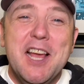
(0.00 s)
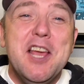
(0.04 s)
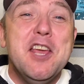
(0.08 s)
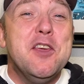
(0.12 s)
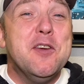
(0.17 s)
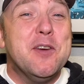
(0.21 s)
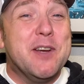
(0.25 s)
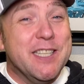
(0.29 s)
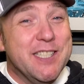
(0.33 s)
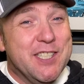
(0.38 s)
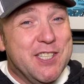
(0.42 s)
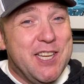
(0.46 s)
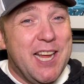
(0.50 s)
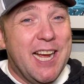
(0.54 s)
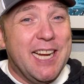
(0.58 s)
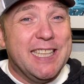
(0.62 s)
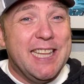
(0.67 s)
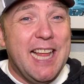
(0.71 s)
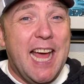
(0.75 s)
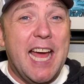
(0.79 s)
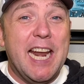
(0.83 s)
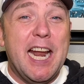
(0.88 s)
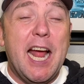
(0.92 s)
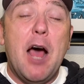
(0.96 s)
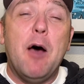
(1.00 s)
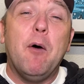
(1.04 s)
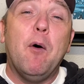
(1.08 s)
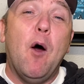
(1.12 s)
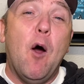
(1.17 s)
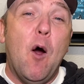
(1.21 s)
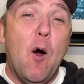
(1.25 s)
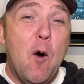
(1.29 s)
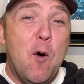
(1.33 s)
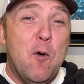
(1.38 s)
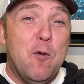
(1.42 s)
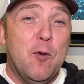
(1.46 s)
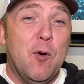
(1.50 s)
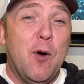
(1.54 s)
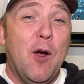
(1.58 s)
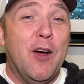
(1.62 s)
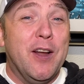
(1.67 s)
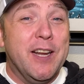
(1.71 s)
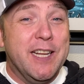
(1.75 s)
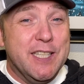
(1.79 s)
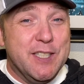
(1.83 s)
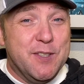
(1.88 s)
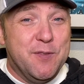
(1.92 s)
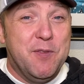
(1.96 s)
You can check that out over
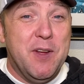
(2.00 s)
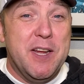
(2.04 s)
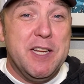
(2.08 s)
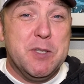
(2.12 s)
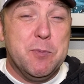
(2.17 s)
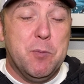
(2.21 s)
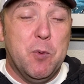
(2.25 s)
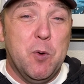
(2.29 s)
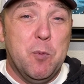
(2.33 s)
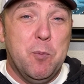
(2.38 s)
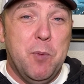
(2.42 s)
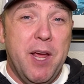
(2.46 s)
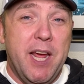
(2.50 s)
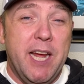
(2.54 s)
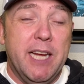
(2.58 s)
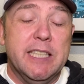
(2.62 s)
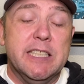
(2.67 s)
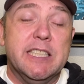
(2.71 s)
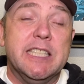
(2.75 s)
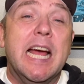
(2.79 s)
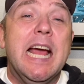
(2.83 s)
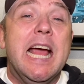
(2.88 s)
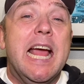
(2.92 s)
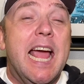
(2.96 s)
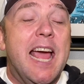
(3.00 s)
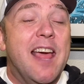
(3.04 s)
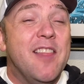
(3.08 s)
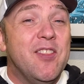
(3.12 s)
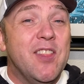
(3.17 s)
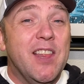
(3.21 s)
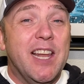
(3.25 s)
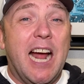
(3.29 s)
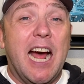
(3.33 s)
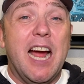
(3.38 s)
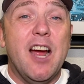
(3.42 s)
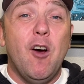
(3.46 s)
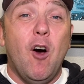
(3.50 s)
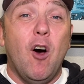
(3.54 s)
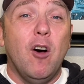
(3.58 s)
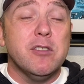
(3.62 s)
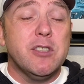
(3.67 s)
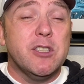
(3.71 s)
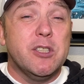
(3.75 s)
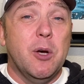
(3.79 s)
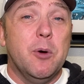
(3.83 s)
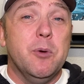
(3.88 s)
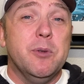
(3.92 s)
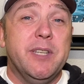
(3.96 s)
on his Facebook page. And then I
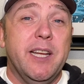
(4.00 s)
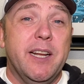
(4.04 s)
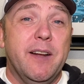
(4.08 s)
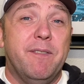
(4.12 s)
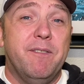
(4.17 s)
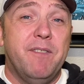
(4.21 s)
also did a